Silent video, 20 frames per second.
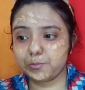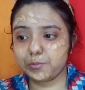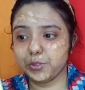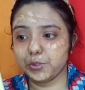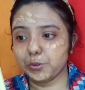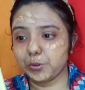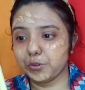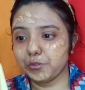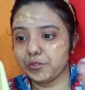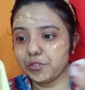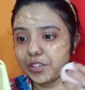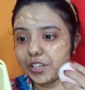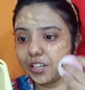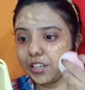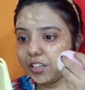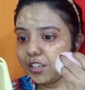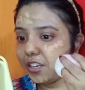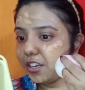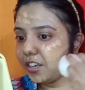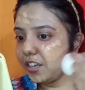beautiful.
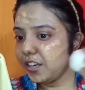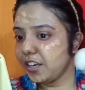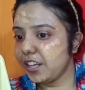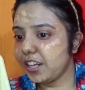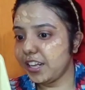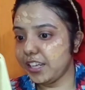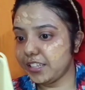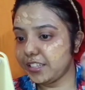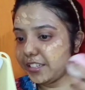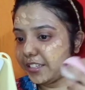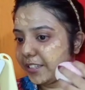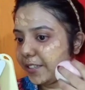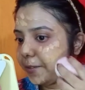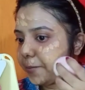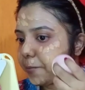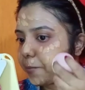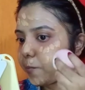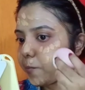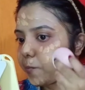Let's see.